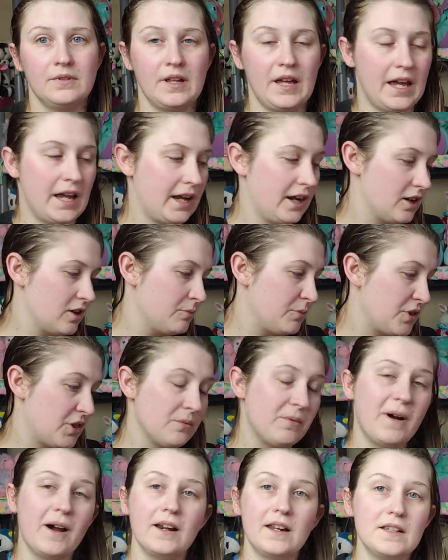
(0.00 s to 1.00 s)
hair, but the
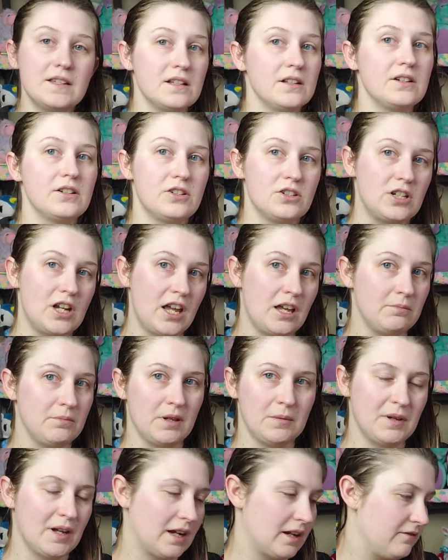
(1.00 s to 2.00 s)
body's in good shape,
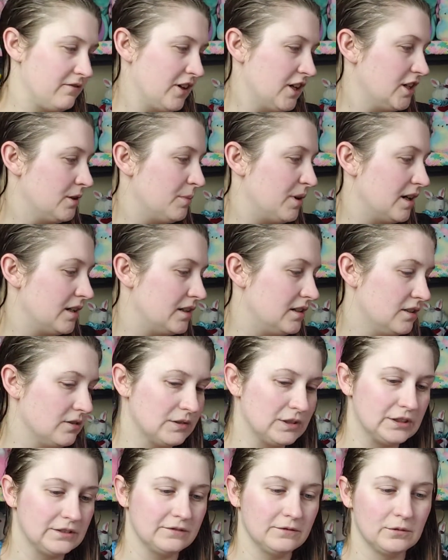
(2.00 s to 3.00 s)
maybe I can find a body
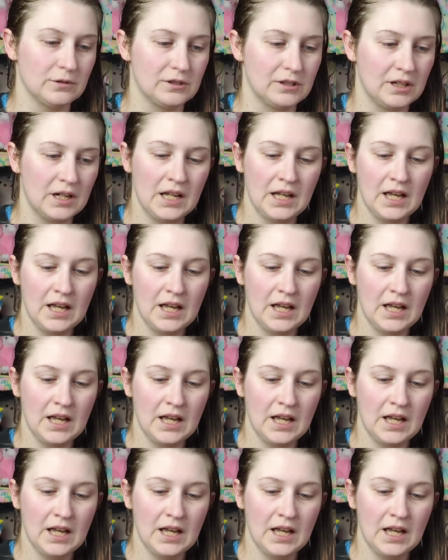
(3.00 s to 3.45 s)
donor for her.